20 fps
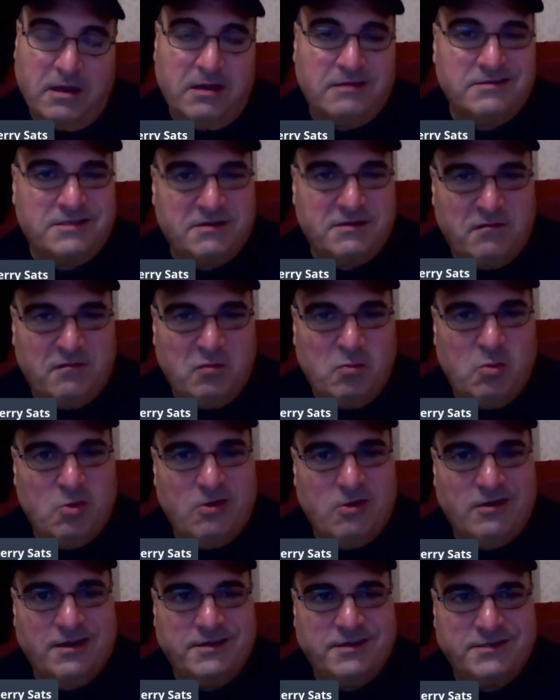Civil
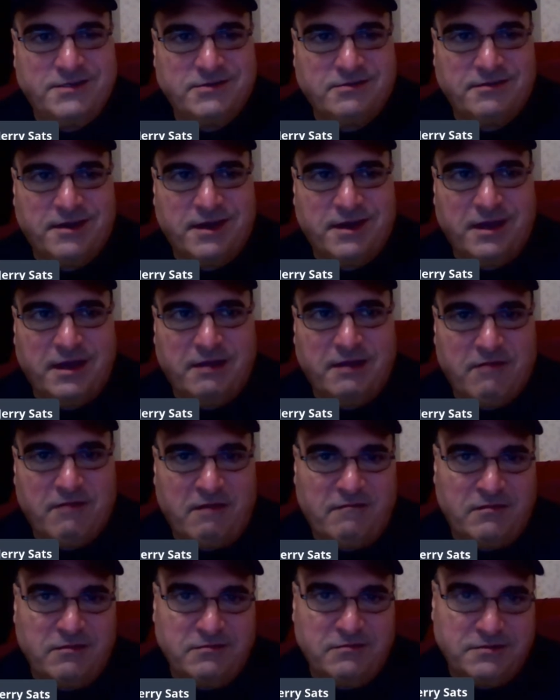War history,
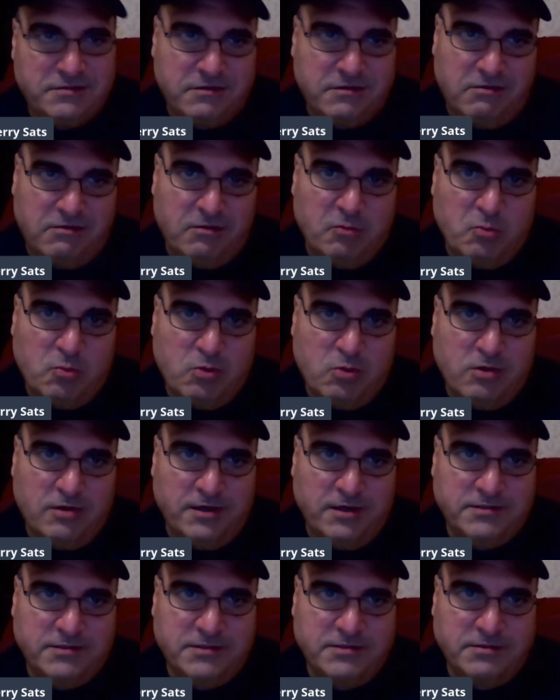Revolutionary War
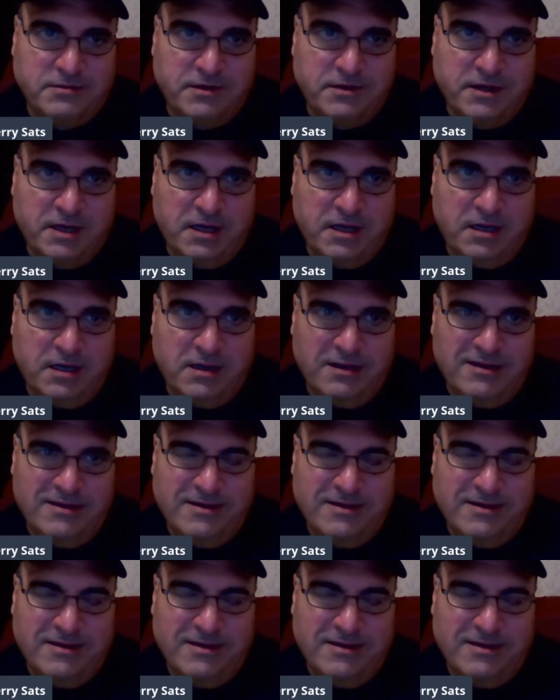history.